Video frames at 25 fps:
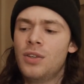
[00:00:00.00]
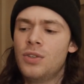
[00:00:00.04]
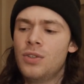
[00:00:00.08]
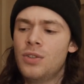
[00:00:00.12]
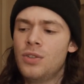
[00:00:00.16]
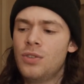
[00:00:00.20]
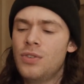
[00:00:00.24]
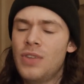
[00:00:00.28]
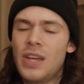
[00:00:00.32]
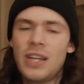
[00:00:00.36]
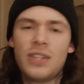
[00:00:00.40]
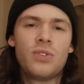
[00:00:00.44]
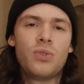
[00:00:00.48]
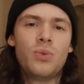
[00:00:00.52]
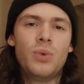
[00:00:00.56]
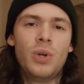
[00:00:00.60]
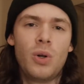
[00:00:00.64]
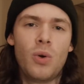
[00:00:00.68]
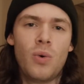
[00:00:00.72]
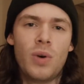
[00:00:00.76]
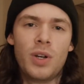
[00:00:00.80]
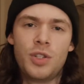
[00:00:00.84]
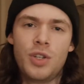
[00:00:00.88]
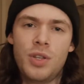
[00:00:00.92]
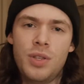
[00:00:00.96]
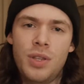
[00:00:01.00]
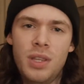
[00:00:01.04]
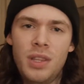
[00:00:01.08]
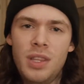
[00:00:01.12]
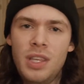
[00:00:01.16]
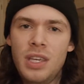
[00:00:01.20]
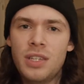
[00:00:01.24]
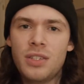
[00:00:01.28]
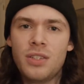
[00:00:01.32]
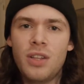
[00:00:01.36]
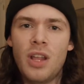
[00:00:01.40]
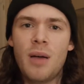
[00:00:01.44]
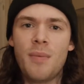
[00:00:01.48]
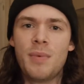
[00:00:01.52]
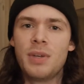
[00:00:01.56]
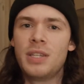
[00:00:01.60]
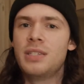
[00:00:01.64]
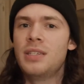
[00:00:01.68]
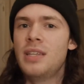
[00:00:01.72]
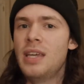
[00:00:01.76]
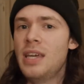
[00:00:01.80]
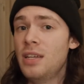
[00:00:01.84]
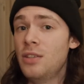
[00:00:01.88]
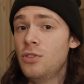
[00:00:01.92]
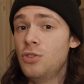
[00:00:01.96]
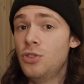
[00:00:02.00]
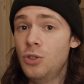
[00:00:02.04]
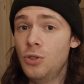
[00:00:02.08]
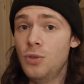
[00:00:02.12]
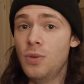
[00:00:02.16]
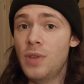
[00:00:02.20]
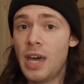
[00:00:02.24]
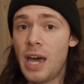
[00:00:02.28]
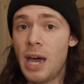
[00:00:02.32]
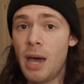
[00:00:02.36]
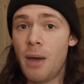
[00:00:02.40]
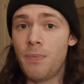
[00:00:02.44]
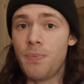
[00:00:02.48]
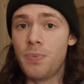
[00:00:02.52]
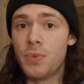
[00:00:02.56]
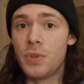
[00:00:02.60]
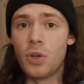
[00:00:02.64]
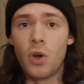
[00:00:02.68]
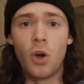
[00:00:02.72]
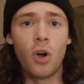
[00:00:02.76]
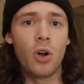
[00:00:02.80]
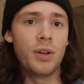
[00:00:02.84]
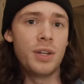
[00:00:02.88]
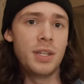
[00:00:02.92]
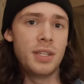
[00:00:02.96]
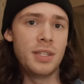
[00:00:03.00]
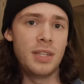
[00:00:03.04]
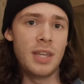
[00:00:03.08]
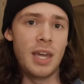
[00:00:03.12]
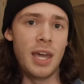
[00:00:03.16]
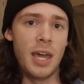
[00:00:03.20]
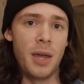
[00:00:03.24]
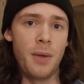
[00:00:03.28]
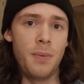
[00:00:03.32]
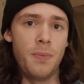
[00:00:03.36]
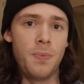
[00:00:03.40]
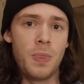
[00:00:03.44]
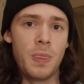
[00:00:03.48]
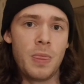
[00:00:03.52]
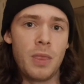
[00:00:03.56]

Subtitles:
So that's the real question. Did the Islamic State do that? Hard to say.